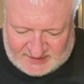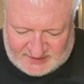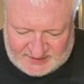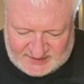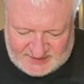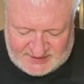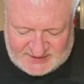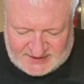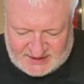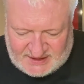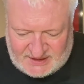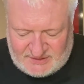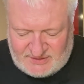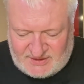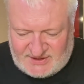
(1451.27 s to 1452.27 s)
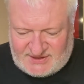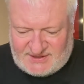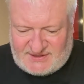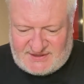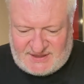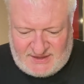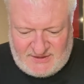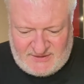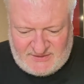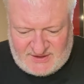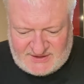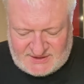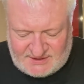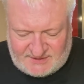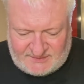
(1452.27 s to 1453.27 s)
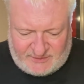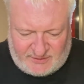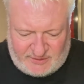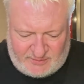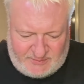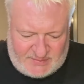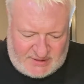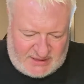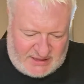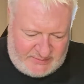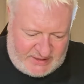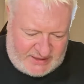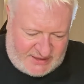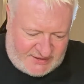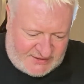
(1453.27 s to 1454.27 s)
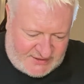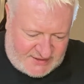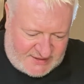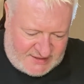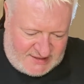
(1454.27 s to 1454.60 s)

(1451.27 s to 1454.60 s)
So, does it say who this is from? No, it doesn't.